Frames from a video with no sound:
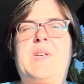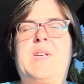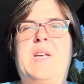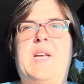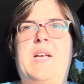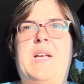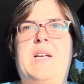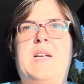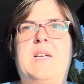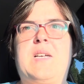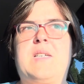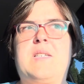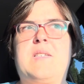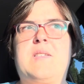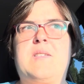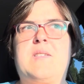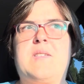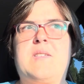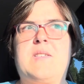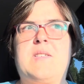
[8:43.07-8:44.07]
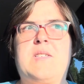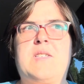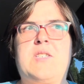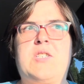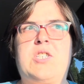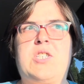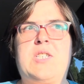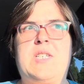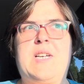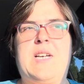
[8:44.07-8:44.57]
and
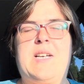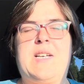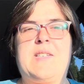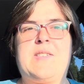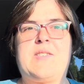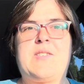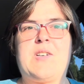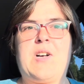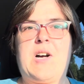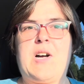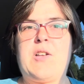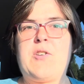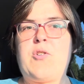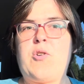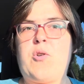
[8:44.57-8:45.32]
she has gone